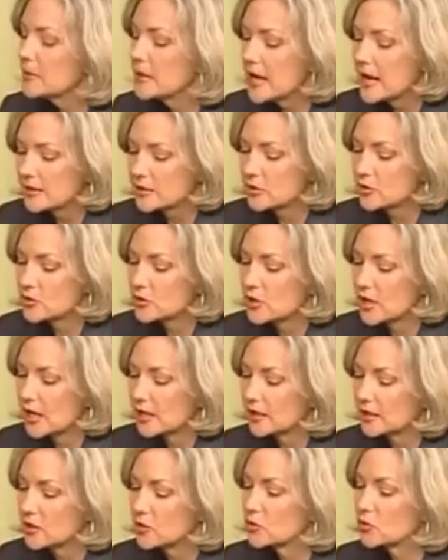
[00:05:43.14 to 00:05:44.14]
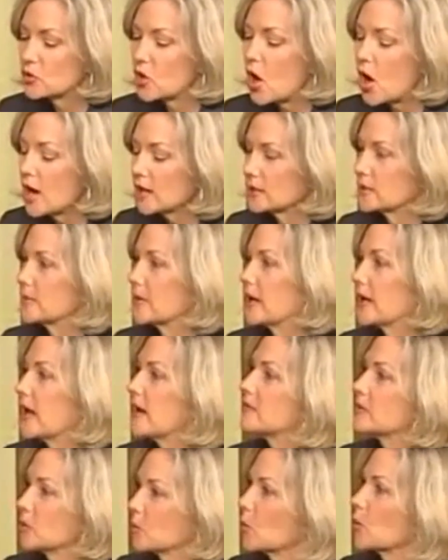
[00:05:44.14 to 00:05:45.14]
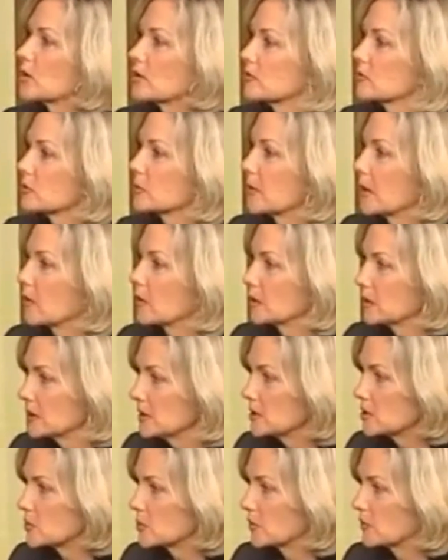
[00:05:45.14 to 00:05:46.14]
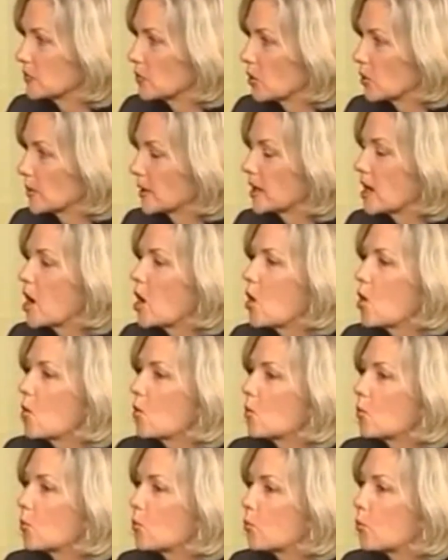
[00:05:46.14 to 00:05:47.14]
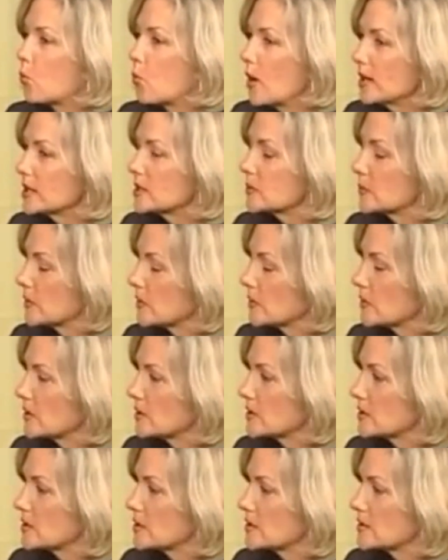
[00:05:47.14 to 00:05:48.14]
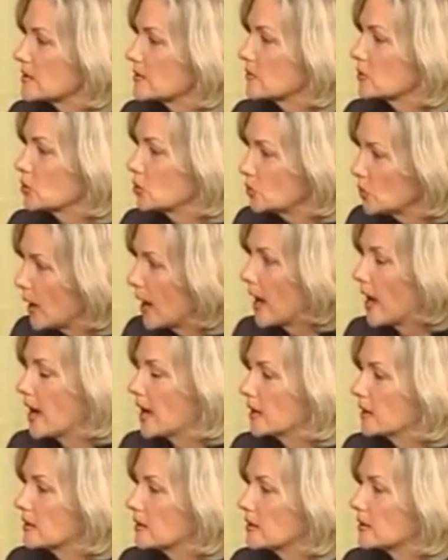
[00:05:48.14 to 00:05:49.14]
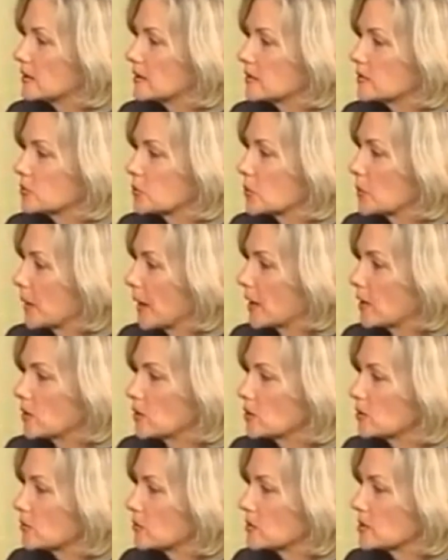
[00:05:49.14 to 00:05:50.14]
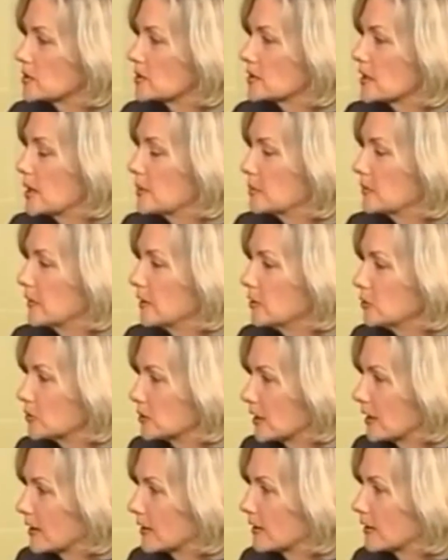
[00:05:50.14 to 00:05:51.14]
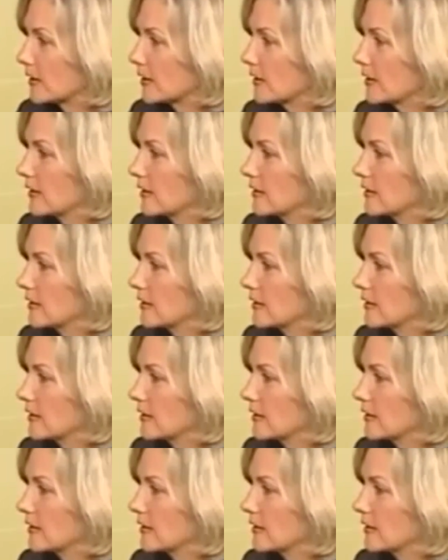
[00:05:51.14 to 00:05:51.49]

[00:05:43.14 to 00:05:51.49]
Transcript: Let me ask you, Shane, you talked about having worked for Merrill Lynch before, but what experiences have you had that have prepared you for this type of undertaking?